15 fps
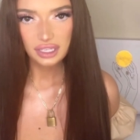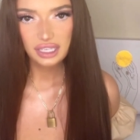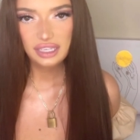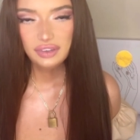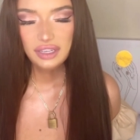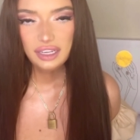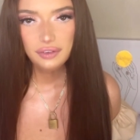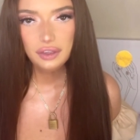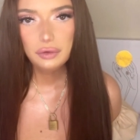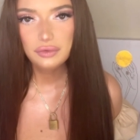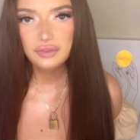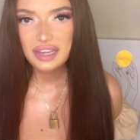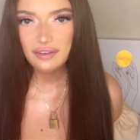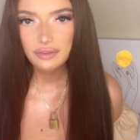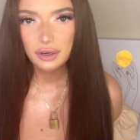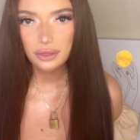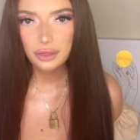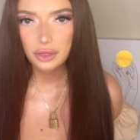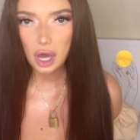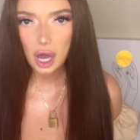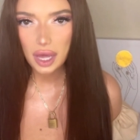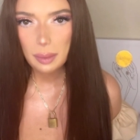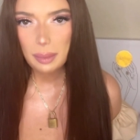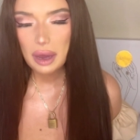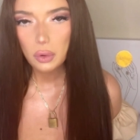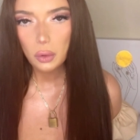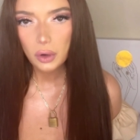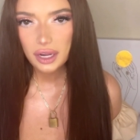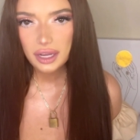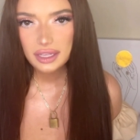Even if you've never thought about
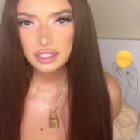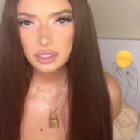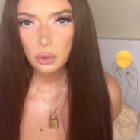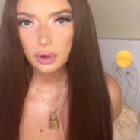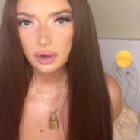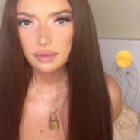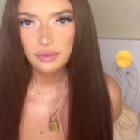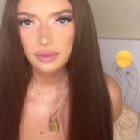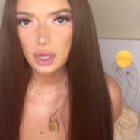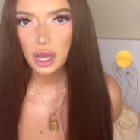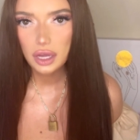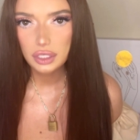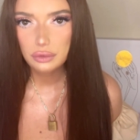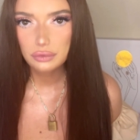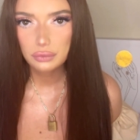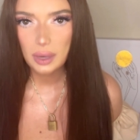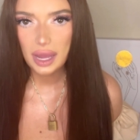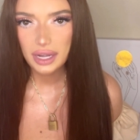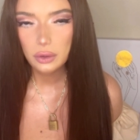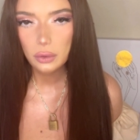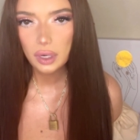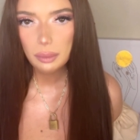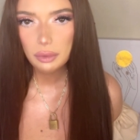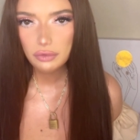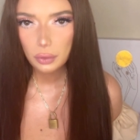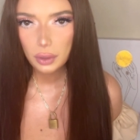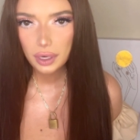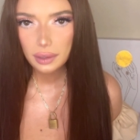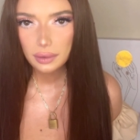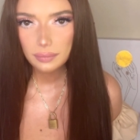auras or have thought you've read an aura
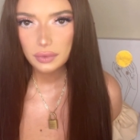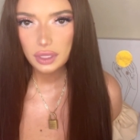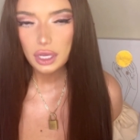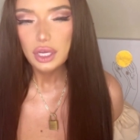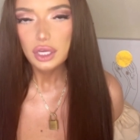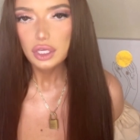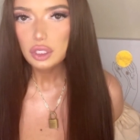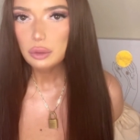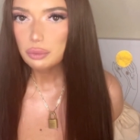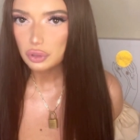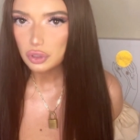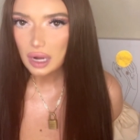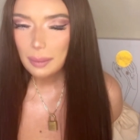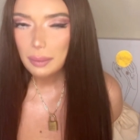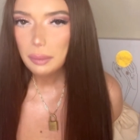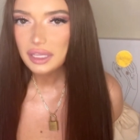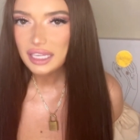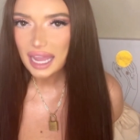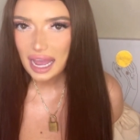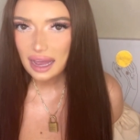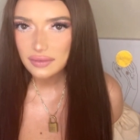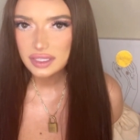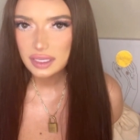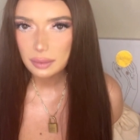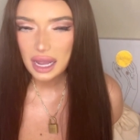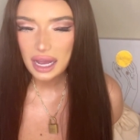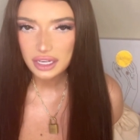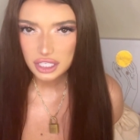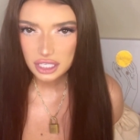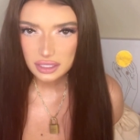before, you probably have
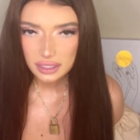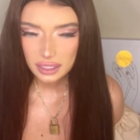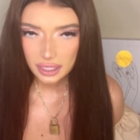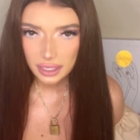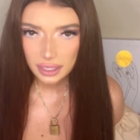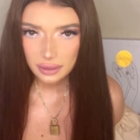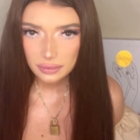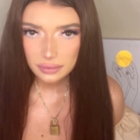subconsciously.